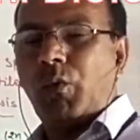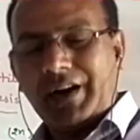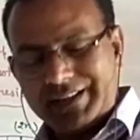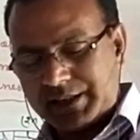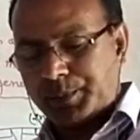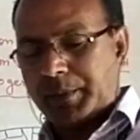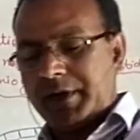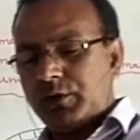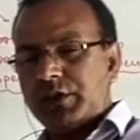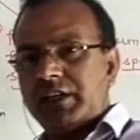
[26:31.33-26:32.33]
What is
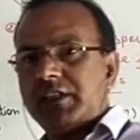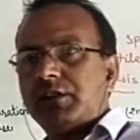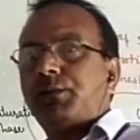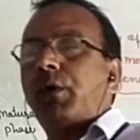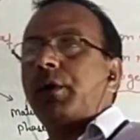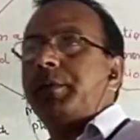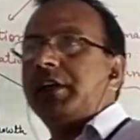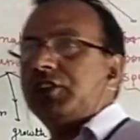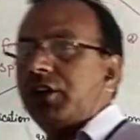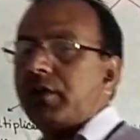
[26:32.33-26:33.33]
spermatogenesis?
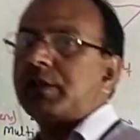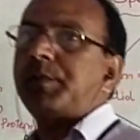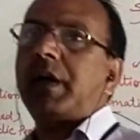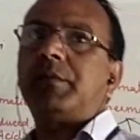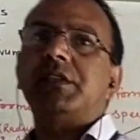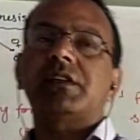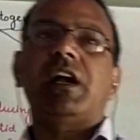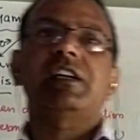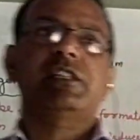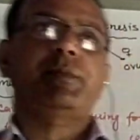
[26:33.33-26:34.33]
Formation of sperm is
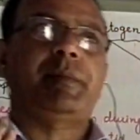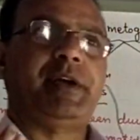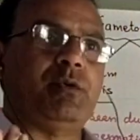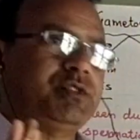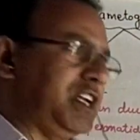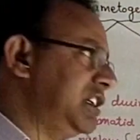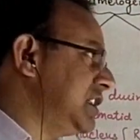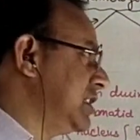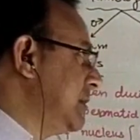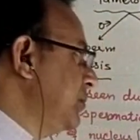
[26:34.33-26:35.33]
called
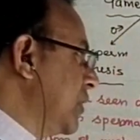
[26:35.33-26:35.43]
spermatogenesis.